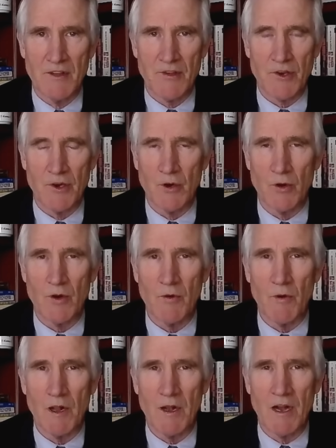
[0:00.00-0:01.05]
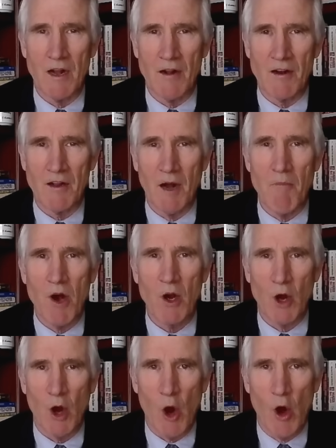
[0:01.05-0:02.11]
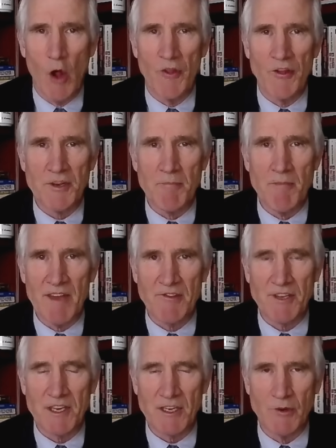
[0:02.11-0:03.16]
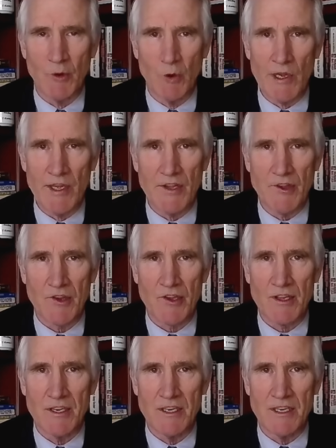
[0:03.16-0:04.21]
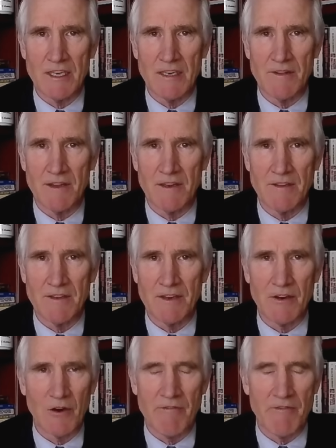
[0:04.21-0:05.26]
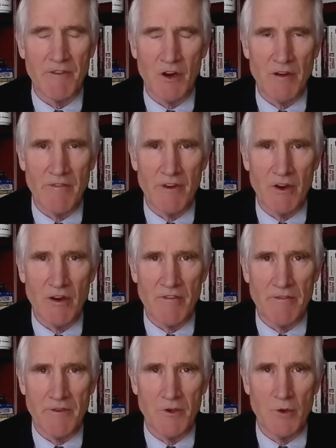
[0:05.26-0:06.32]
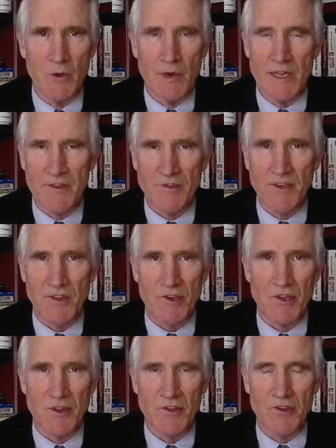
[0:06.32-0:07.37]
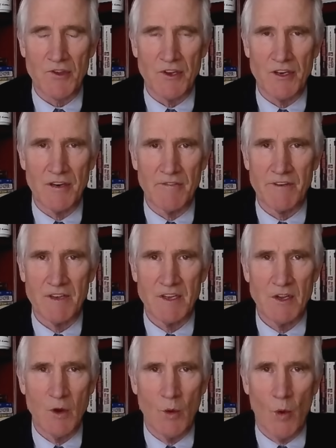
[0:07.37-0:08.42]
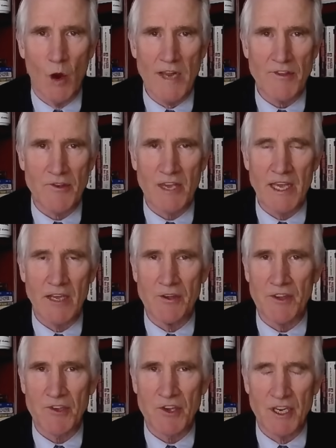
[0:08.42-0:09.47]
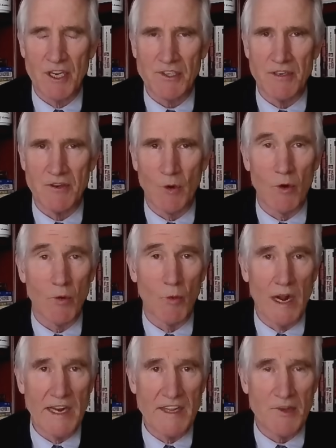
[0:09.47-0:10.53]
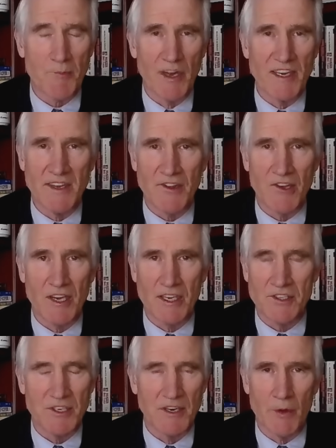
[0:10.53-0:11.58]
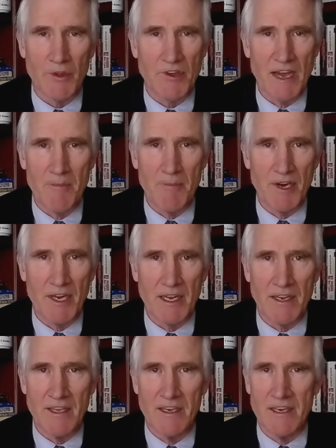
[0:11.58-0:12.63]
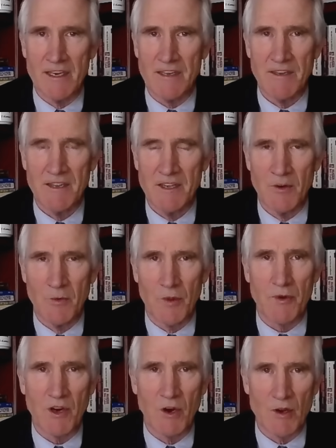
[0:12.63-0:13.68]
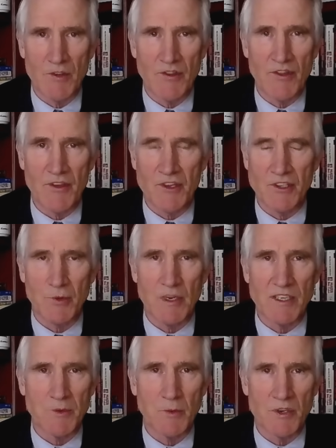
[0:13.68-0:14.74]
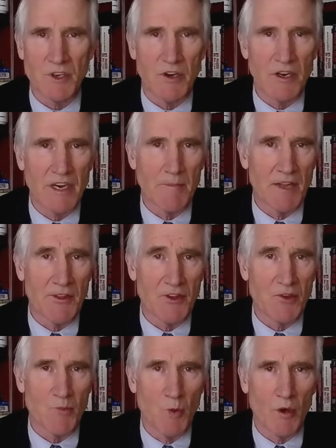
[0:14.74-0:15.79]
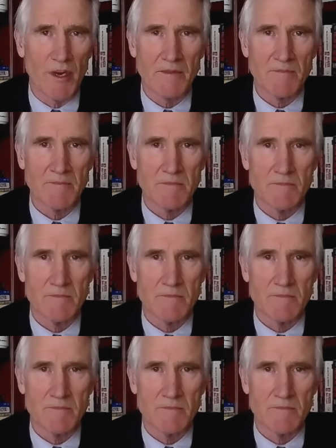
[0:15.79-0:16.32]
So among all the domestic noise, there are very, very few instances of wide-scale discussion or widespread discussion of what's happening with regards to the situation we're talking about this morning.